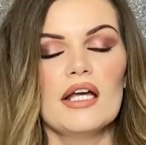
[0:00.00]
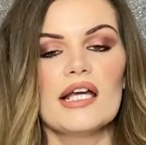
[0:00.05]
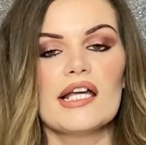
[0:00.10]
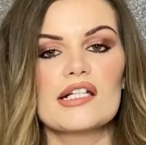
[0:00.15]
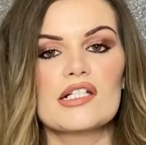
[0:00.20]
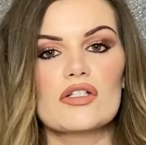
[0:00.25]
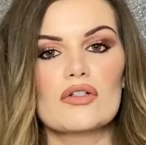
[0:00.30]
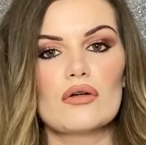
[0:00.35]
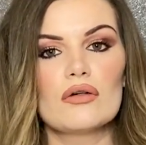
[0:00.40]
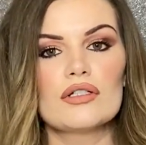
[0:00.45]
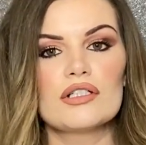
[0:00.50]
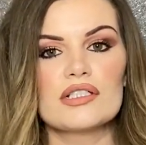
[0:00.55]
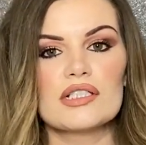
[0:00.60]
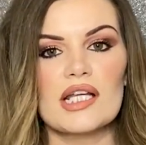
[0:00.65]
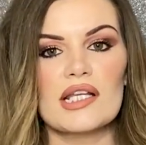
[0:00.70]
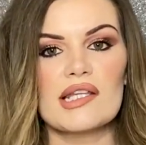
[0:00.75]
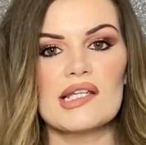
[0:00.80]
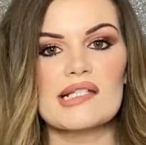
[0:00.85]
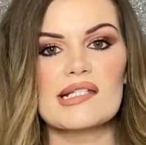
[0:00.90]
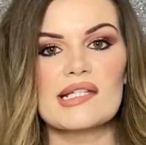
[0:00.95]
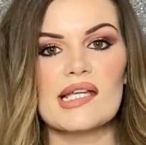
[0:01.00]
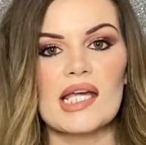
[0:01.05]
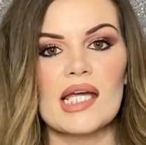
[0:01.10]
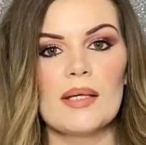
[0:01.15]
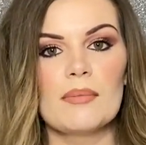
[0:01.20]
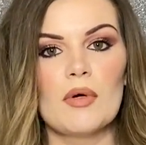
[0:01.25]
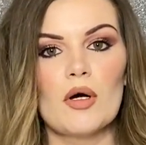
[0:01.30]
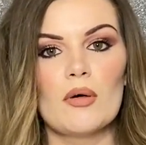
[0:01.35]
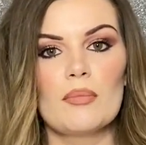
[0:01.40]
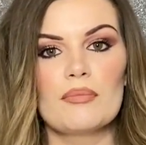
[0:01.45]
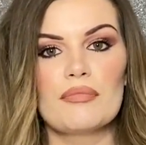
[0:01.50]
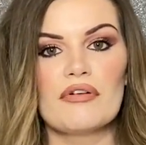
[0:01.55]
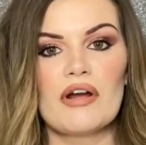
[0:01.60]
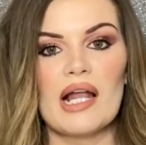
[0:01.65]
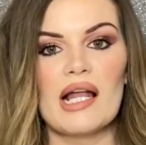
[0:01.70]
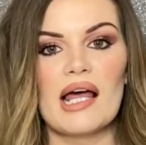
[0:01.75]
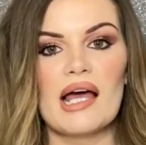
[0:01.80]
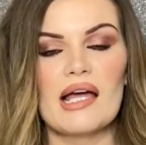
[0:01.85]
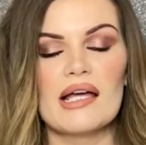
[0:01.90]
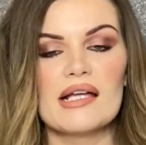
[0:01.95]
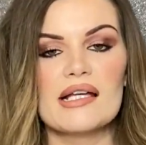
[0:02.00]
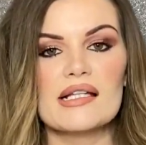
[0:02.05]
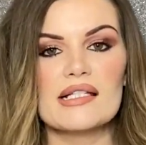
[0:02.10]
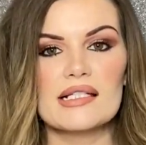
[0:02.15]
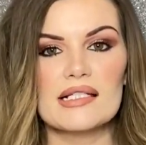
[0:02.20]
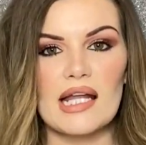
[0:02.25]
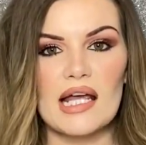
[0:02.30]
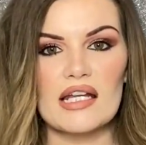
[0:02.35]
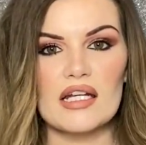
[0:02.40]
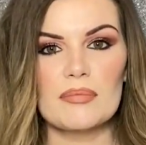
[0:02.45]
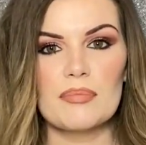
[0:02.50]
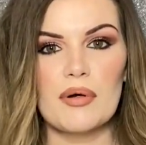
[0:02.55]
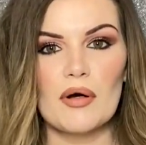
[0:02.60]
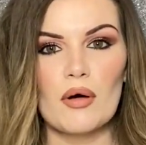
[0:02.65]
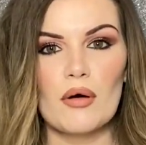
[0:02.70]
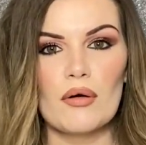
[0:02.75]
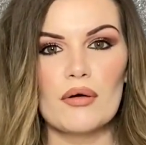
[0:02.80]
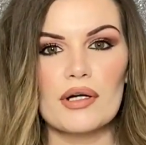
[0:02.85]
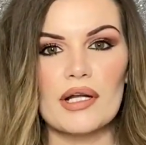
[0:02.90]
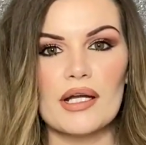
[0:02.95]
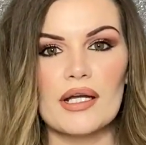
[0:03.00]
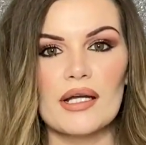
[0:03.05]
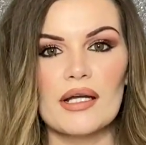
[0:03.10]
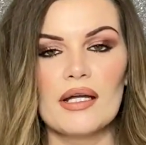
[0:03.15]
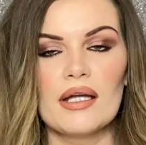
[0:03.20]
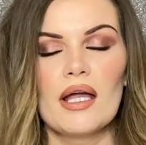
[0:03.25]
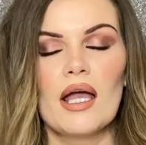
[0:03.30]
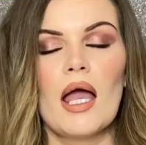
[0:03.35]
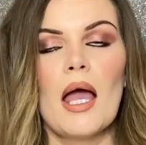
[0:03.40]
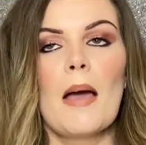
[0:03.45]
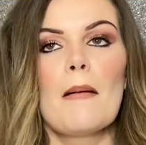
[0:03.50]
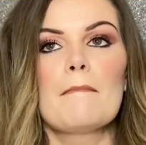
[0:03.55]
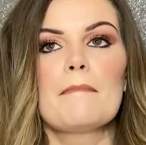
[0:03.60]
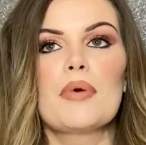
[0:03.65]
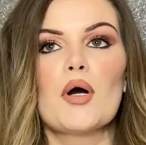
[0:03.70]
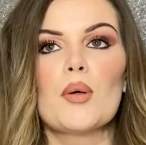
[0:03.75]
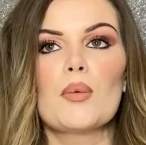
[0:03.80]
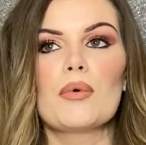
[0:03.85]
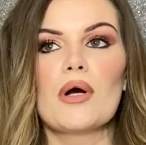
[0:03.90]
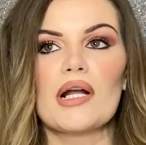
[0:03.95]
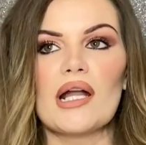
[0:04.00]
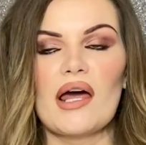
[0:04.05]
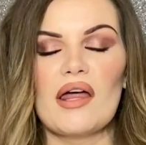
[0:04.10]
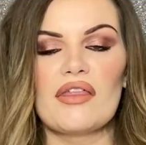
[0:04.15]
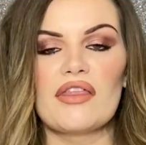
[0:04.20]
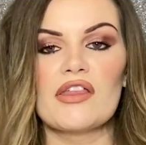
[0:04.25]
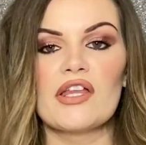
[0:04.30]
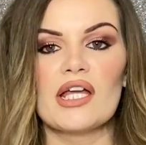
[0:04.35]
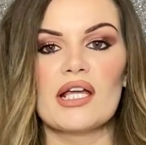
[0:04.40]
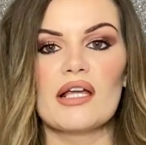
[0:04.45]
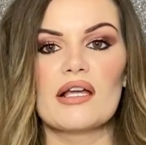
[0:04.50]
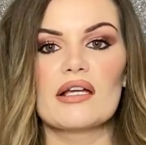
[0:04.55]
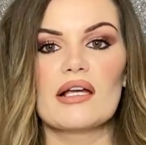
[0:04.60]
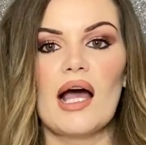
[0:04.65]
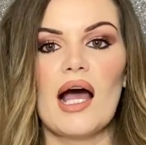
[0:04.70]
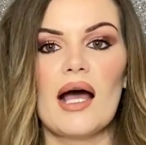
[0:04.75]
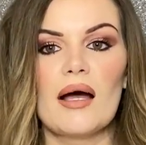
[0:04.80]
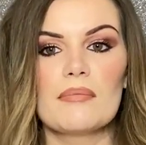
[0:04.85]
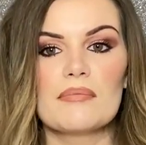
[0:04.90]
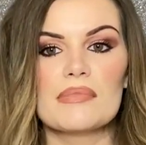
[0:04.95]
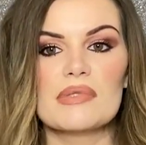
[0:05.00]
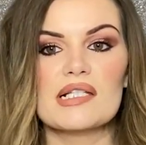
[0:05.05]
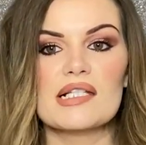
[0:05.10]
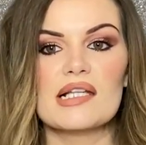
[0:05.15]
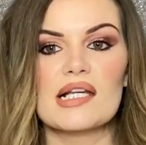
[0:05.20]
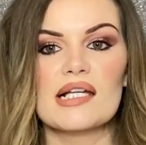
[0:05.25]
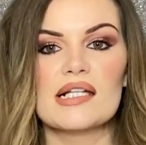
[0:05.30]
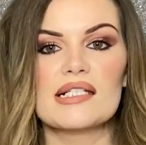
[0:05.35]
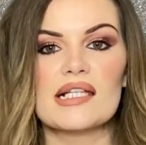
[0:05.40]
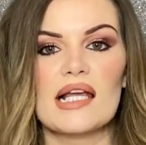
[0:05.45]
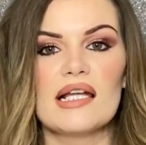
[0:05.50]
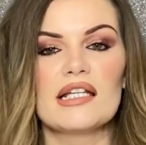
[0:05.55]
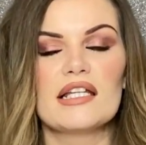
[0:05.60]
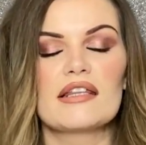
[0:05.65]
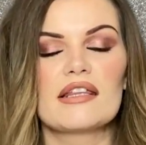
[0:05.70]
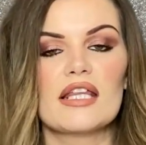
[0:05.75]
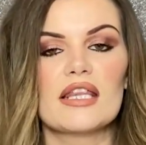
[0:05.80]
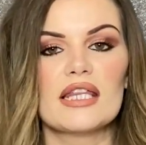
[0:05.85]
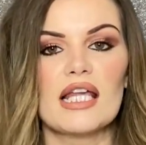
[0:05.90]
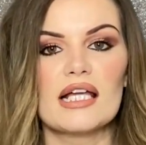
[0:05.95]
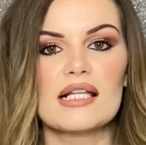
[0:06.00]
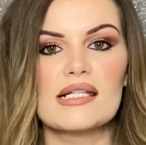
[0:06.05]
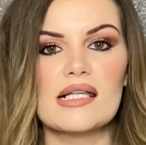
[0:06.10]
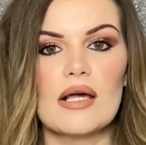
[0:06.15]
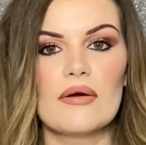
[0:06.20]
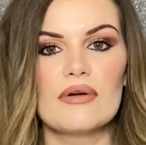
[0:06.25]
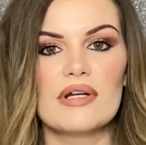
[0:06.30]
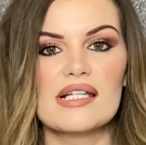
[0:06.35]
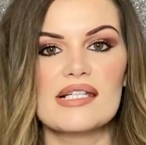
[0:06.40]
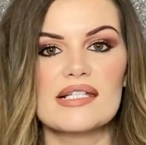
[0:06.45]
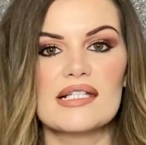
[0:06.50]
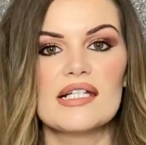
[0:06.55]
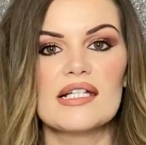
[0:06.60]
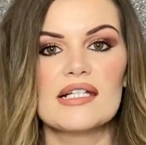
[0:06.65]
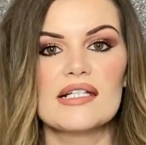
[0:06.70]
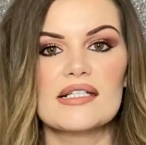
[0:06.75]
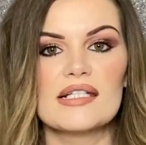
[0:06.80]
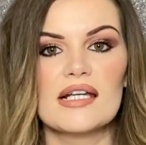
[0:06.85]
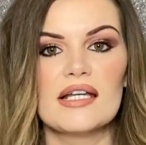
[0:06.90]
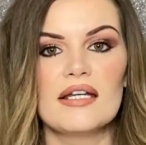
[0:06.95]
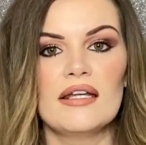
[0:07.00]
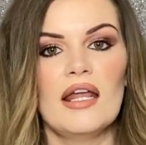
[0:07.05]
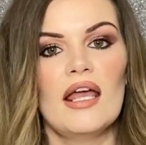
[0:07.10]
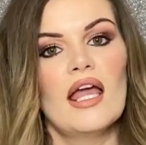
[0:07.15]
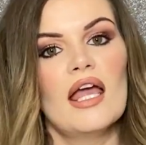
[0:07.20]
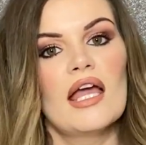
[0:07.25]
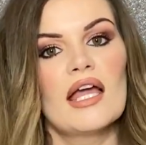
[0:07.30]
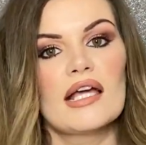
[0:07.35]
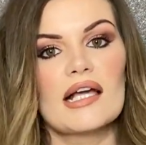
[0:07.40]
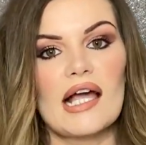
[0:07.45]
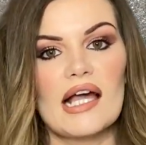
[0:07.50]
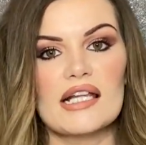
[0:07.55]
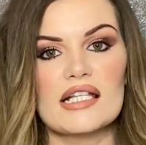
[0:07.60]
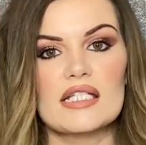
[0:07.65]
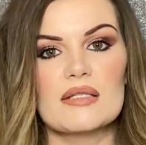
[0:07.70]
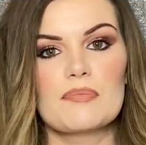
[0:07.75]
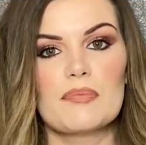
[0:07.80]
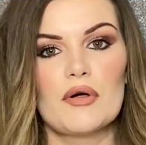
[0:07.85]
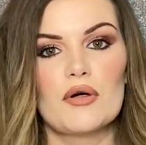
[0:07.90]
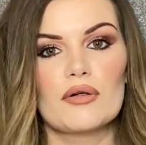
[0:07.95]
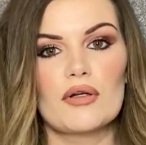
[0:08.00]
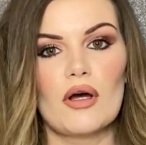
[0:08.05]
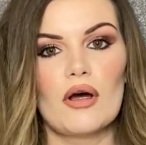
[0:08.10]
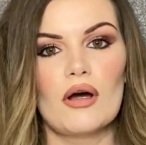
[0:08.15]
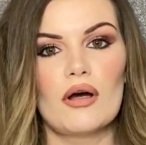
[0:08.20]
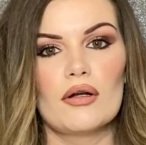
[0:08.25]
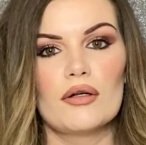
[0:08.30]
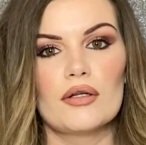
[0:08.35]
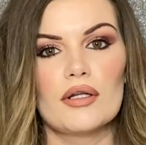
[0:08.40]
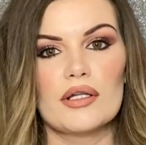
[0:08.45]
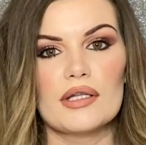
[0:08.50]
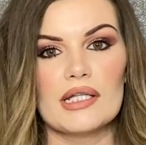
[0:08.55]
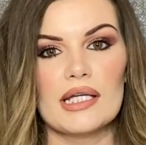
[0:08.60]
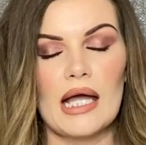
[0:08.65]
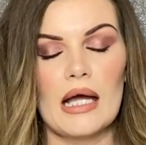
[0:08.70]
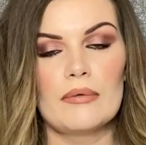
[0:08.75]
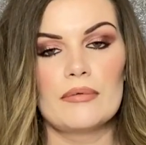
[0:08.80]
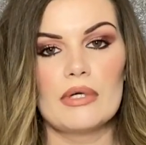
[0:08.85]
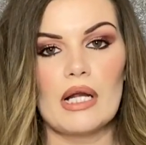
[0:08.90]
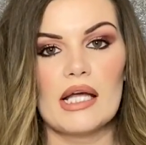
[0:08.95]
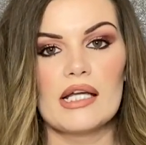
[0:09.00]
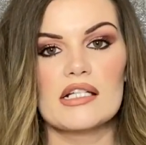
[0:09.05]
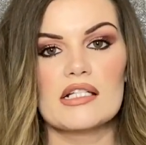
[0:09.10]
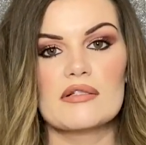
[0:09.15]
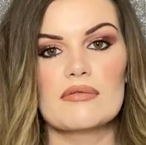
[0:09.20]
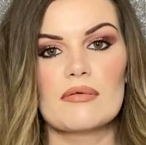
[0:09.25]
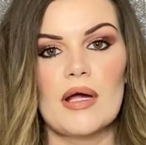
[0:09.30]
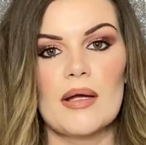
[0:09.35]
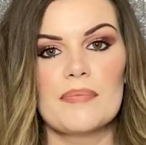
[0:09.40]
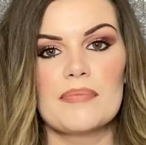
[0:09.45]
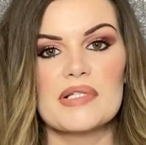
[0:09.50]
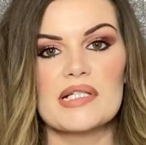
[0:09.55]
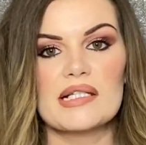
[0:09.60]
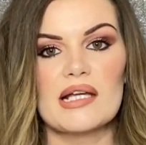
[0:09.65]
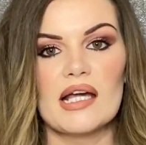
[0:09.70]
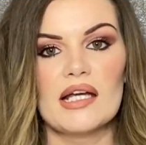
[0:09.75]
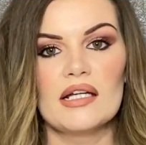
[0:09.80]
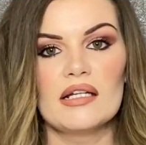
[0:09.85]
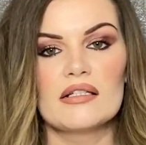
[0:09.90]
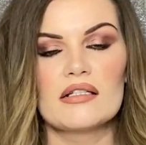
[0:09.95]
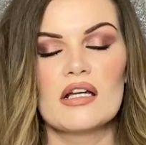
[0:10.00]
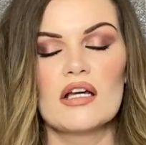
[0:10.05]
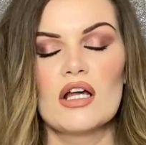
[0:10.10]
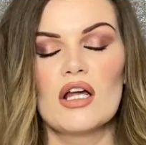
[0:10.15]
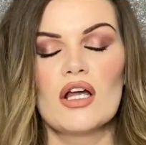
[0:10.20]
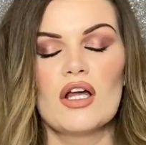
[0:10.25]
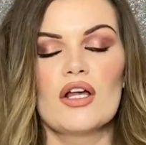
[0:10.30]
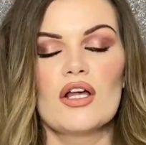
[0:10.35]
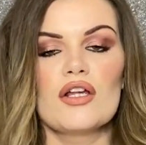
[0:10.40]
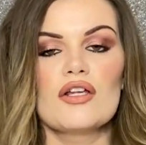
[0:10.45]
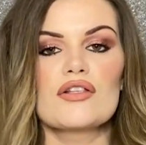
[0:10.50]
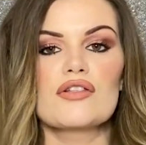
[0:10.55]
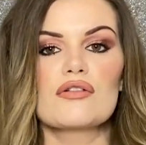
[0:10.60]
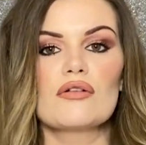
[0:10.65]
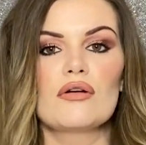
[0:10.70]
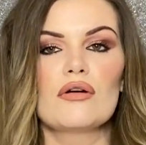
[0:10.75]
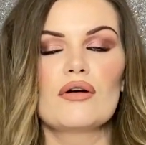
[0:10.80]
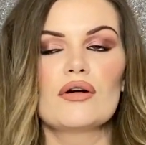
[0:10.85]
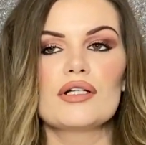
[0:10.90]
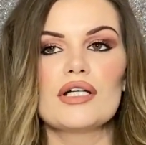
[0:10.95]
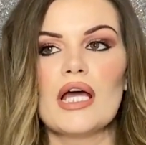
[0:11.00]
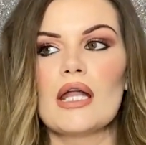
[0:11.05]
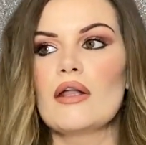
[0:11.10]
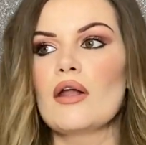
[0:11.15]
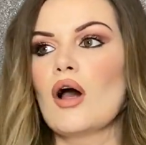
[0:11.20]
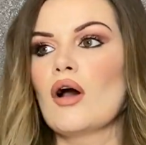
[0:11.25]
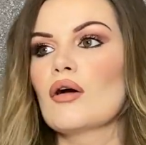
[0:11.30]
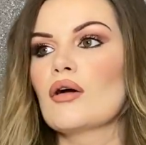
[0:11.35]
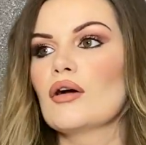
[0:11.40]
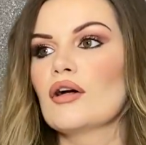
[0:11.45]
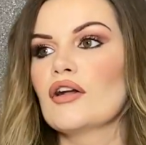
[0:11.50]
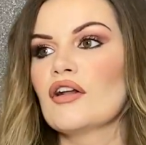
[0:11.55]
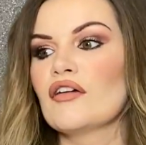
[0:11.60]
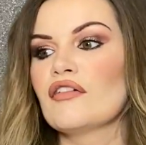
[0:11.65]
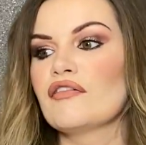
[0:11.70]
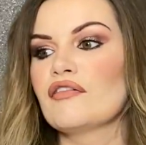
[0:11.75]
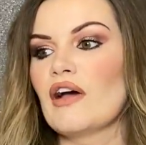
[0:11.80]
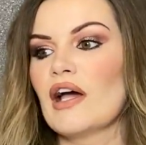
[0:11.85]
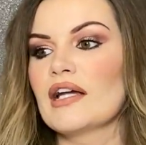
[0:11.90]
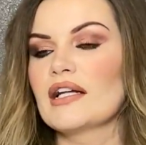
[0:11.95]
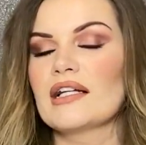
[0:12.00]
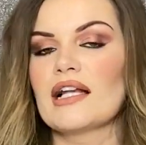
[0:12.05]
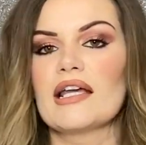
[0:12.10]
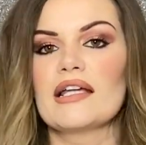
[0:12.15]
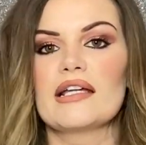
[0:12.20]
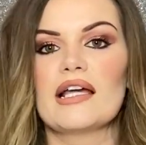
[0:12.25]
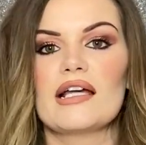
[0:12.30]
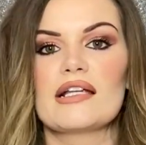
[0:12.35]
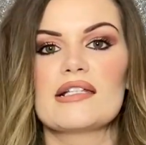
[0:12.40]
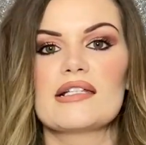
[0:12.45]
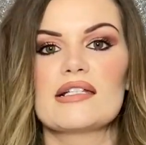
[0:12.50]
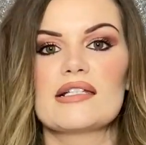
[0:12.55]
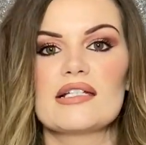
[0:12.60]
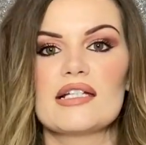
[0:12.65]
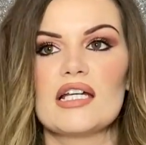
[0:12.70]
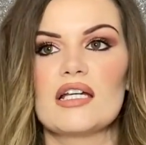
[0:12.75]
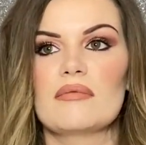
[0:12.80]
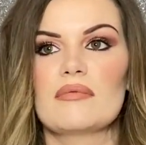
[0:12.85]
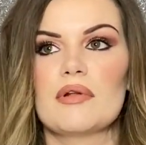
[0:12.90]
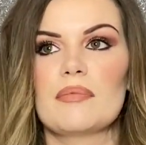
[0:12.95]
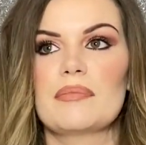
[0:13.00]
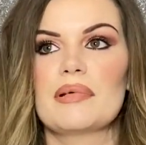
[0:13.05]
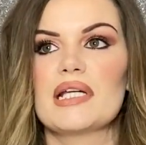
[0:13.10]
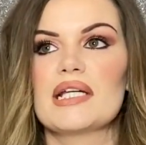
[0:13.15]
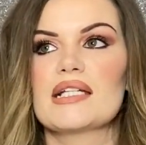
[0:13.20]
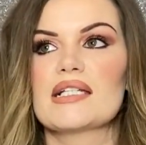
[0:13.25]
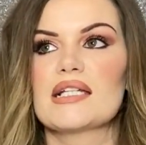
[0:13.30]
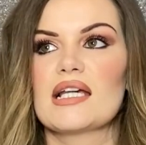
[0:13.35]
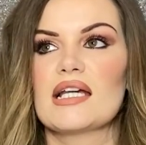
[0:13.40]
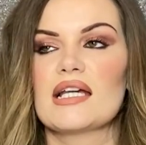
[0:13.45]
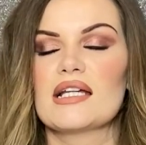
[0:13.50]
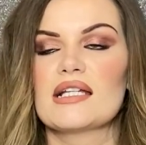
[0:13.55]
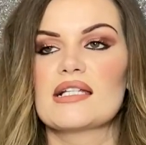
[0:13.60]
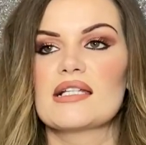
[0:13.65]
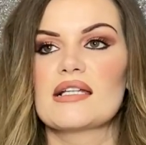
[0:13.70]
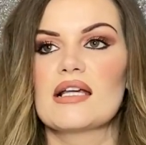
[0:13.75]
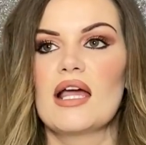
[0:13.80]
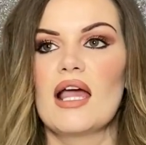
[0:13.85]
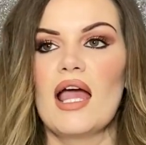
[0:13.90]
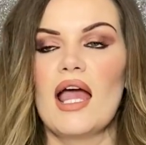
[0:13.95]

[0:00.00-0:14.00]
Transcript: It's under the same umbrella as Net-a-Porter, but what I think happens is anything that's out of season gets put on the Outnet's website. So you're not going to find like your staple pieces,